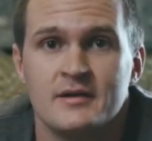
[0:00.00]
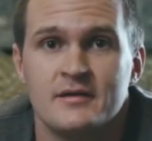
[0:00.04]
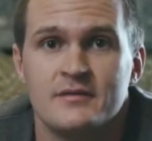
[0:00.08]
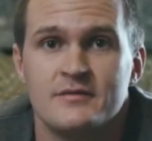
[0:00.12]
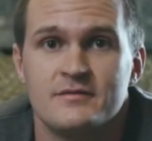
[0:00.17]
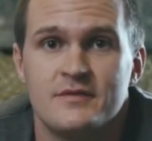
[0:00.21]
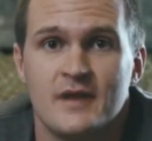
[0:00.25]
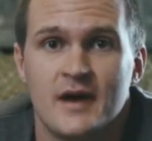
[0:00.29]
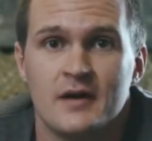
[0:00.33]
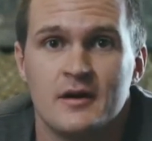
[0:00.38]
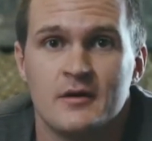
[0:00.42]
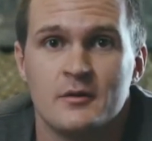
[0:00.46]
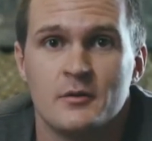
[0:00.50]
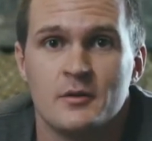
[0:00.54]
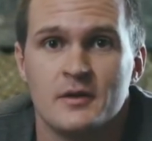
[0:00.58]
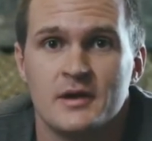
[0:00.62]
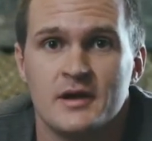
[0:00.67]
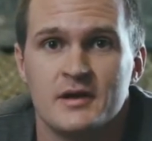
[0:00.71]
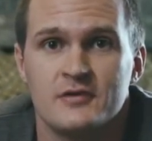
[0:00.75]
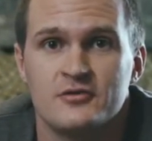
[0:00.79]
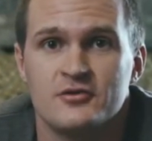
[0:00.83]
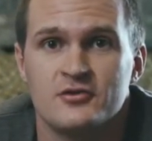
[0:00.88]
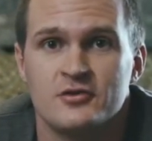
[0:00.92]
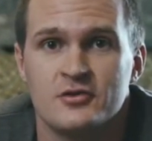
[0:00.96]
found
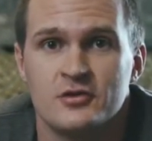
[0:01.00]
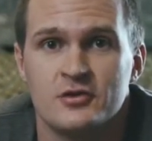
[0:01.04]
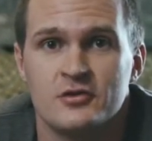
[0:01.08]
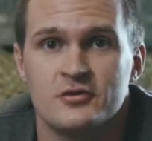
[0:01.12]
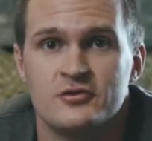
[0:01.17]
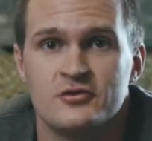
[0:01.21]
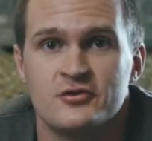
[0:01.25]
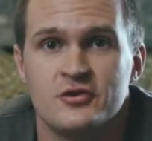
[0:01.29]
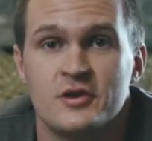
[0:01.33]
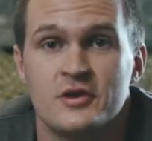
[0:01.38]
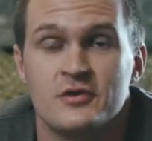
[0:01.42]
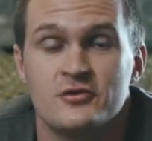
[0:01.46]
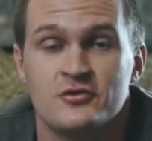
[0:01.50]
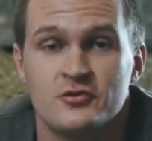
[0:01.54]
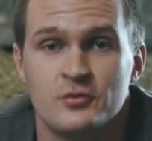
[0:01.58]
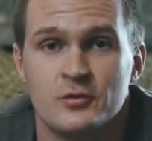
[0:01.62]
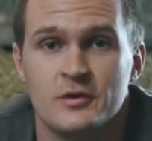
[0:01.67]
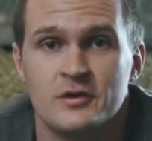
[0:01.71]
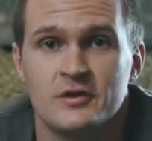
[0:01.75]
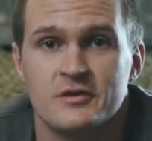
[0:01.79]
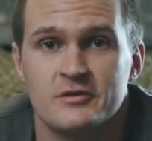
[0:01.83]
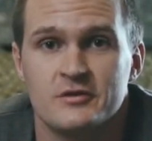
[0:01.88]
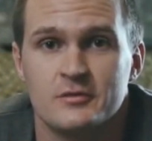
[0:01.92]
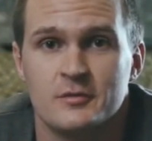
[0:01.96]
Gwinnett Church and
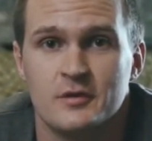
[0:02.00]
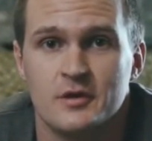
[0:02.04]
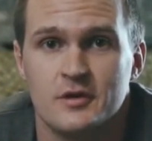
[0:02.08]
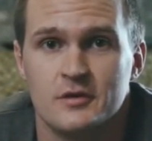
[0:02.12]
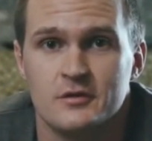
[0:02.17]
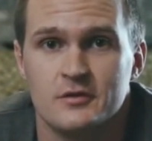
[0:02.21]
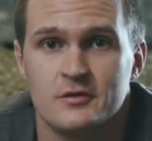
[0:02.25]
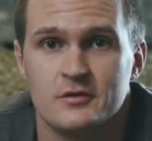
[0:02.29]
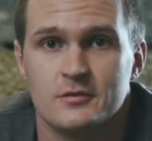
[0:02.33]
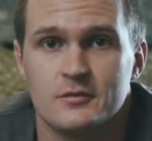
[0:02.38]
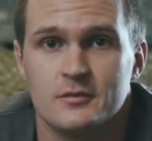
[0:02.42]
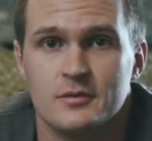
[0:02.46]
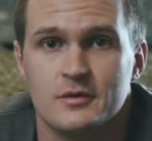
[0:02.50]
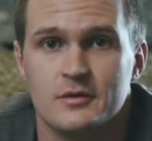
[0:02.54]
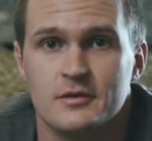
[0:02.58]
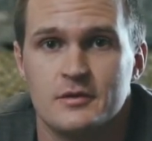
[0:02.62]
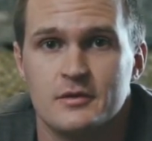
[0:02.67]
joined a small group.